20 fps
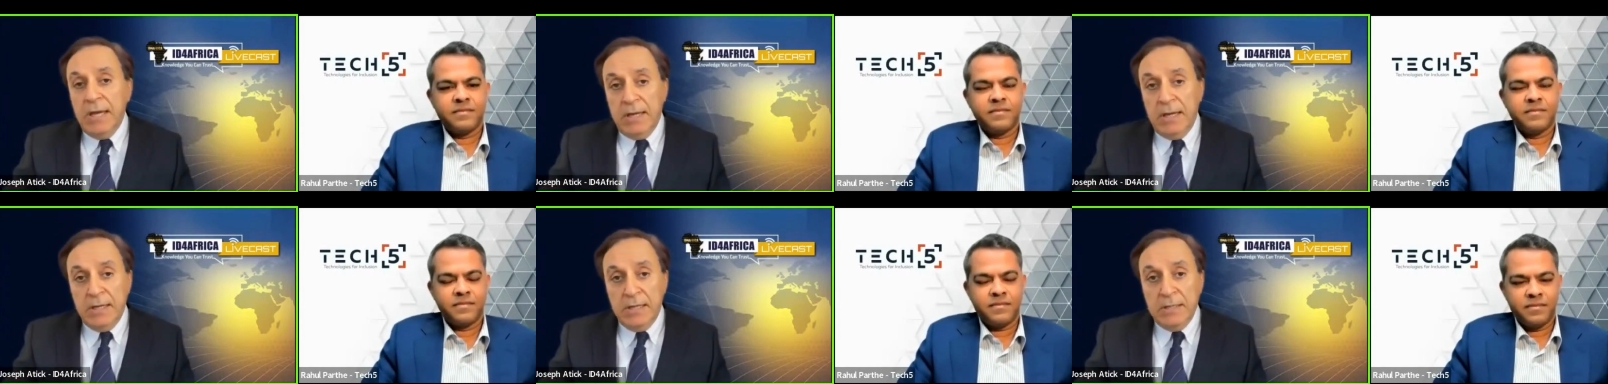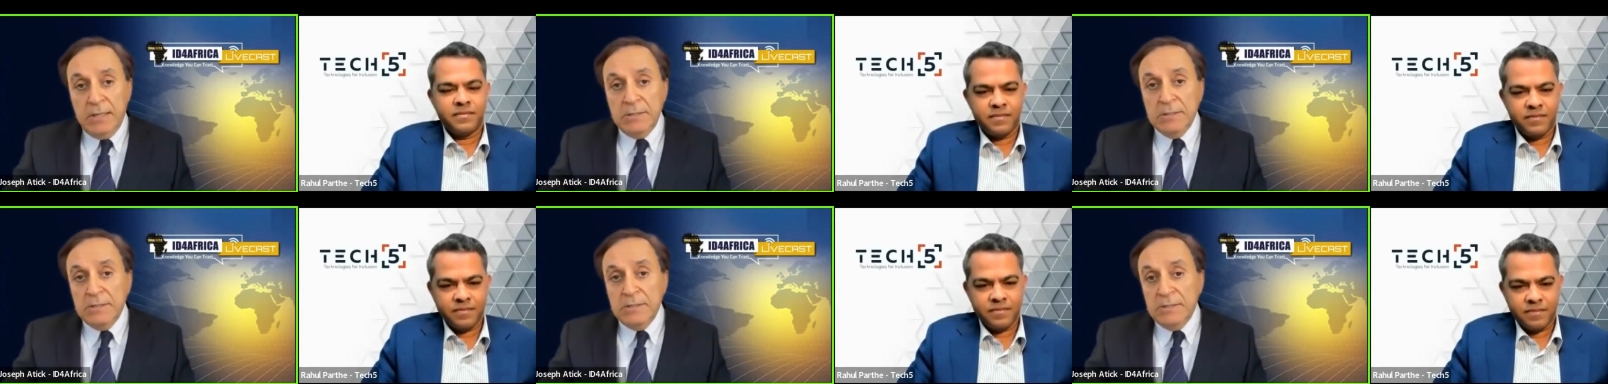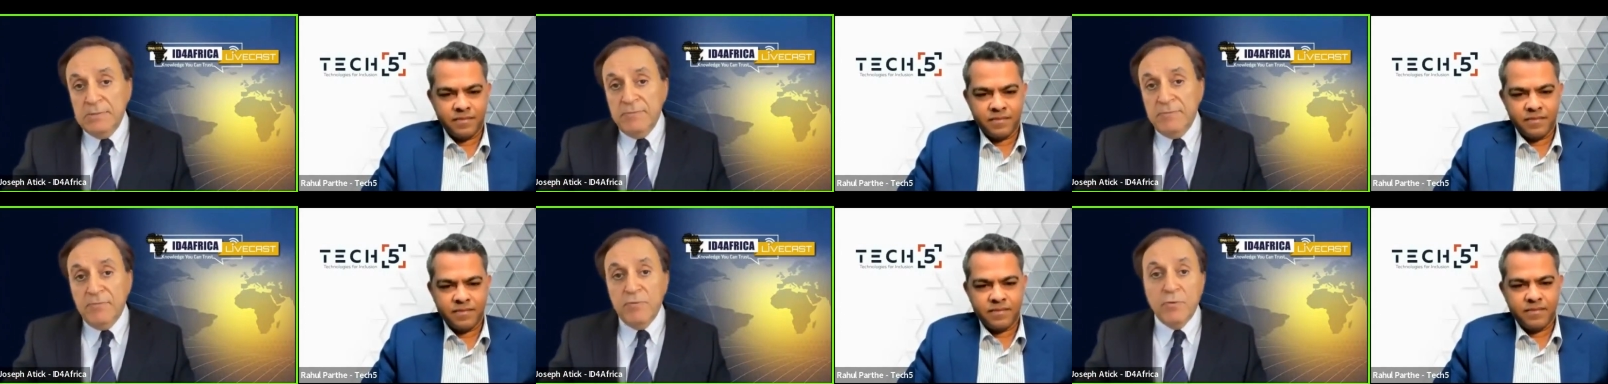
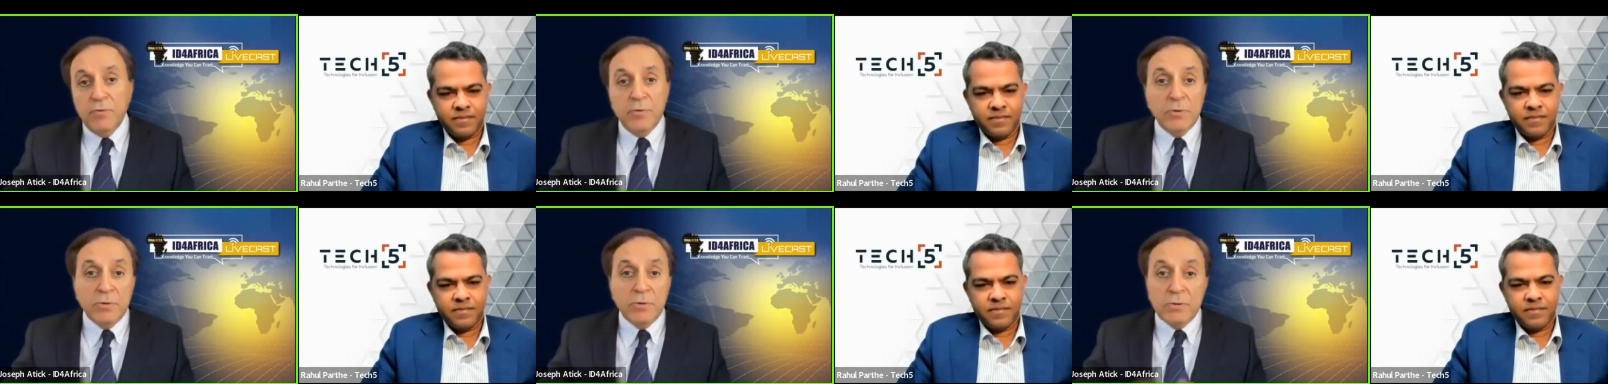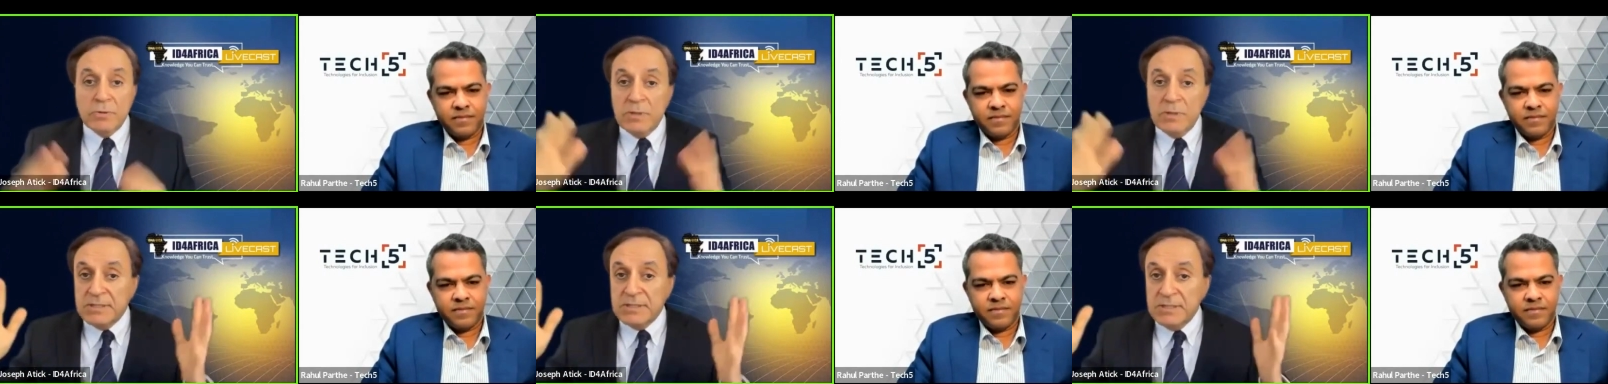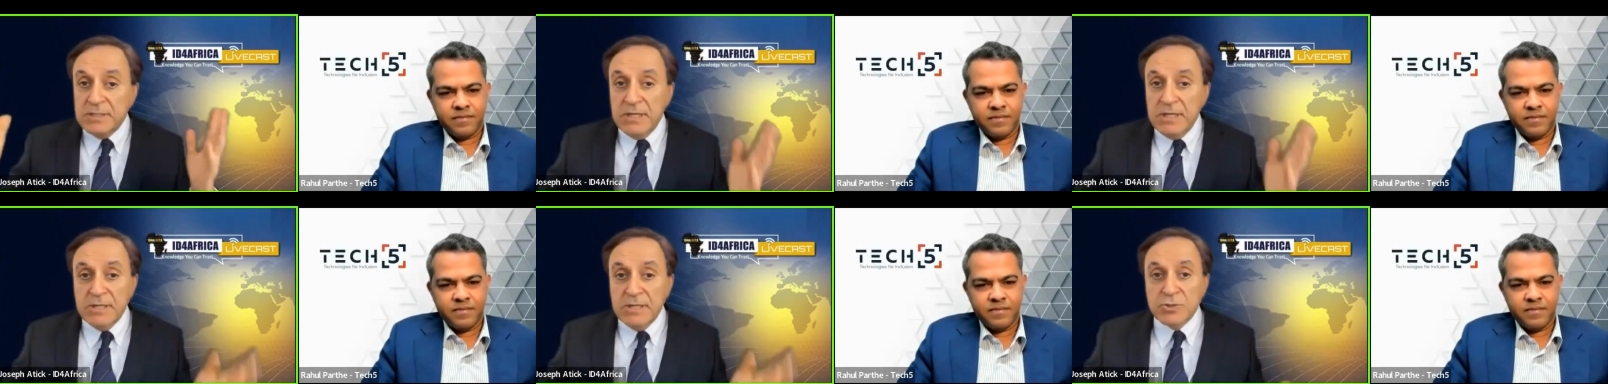Speaker 1: and for
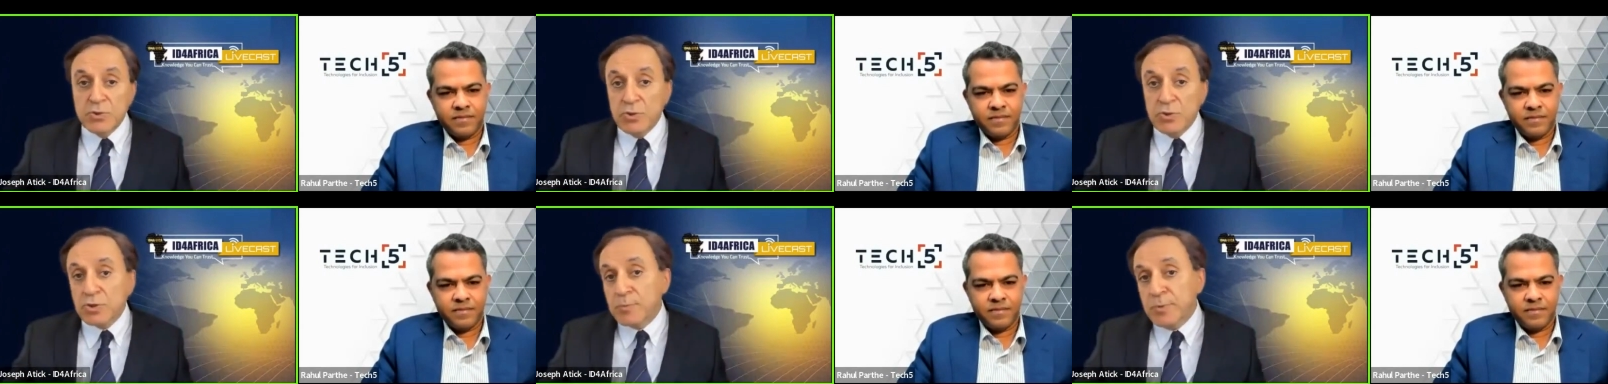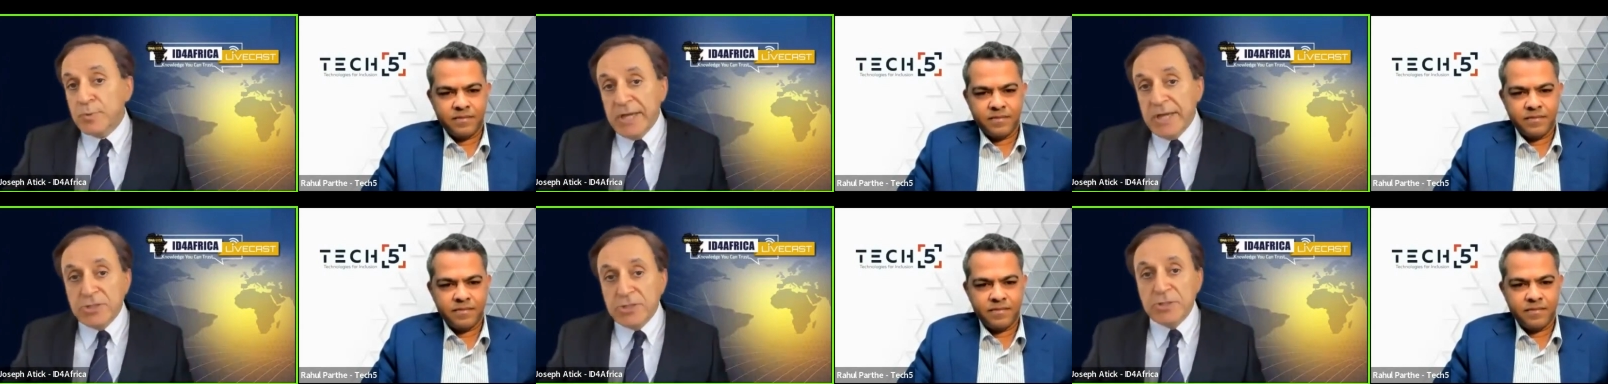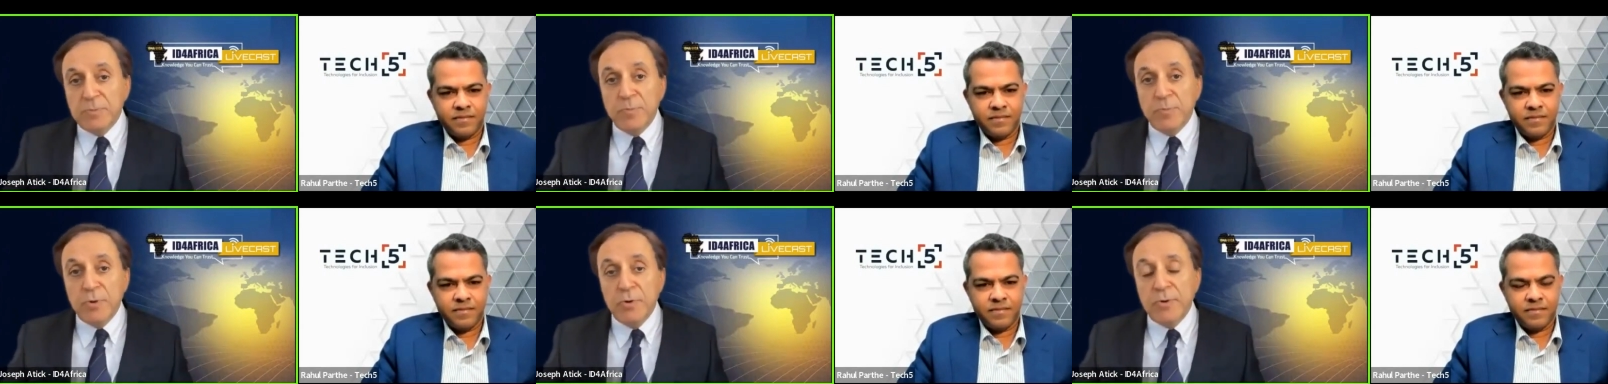let's say social
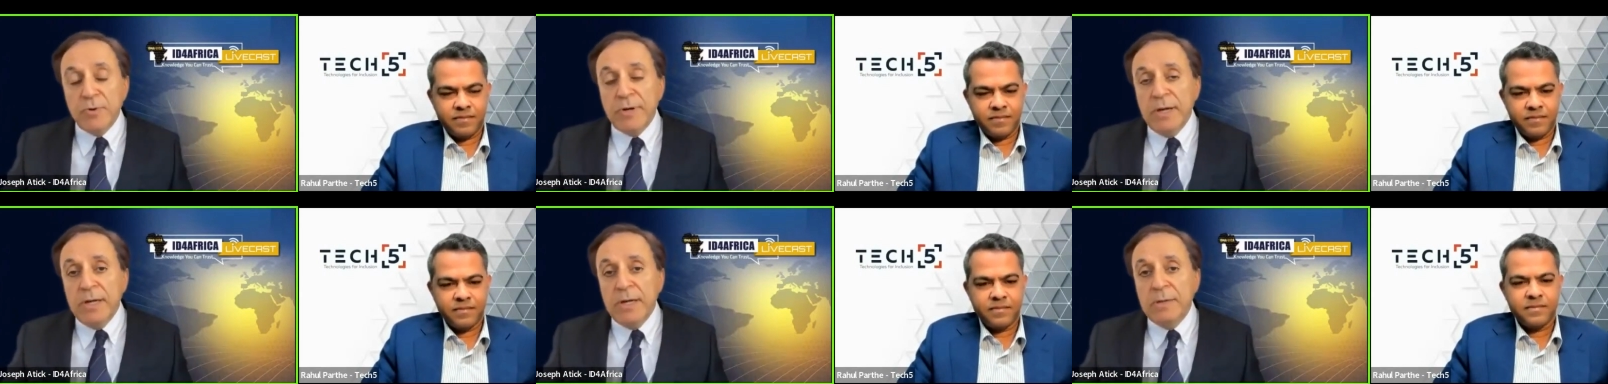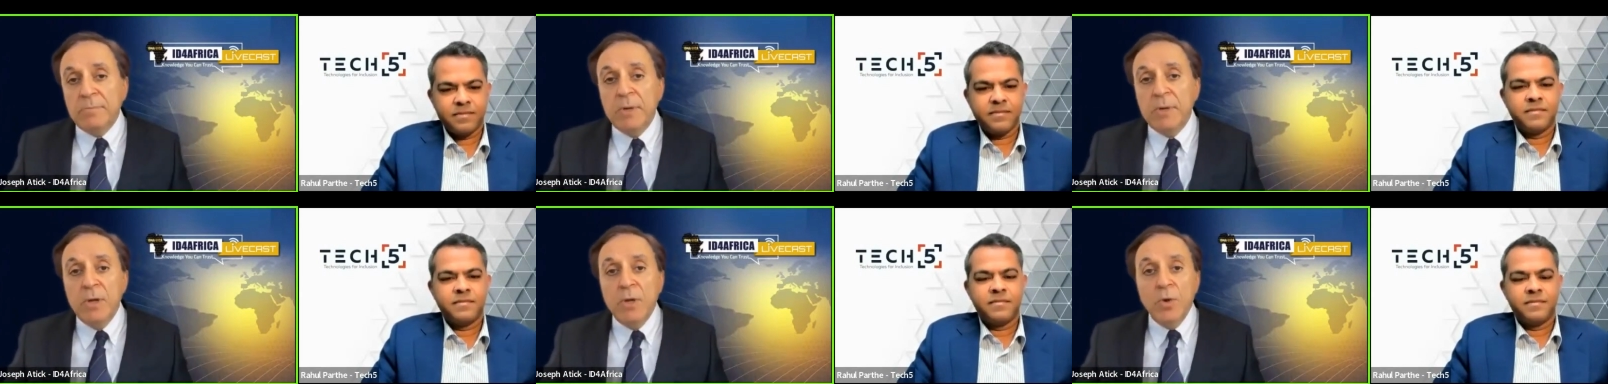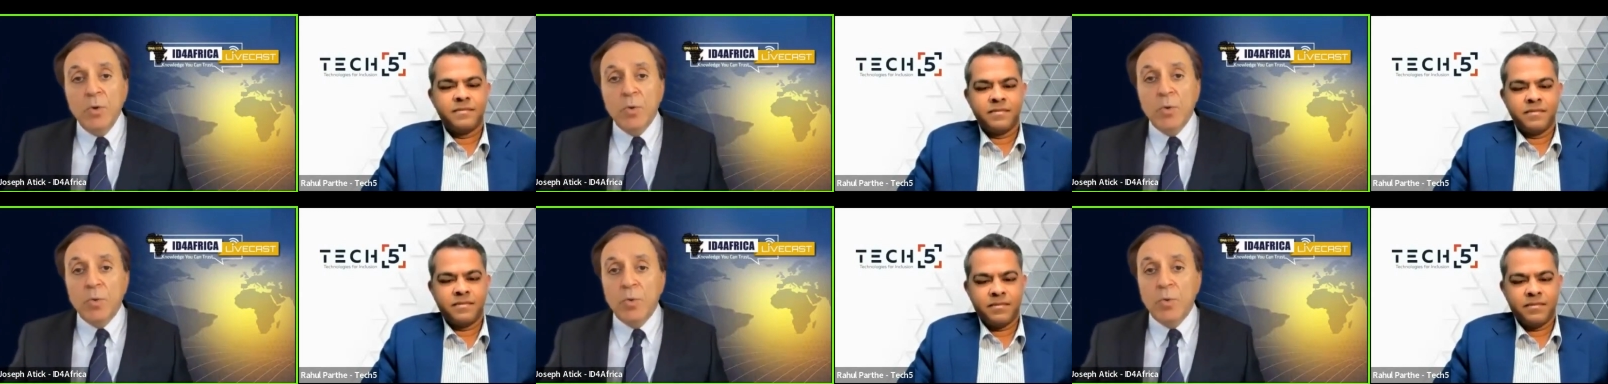protection program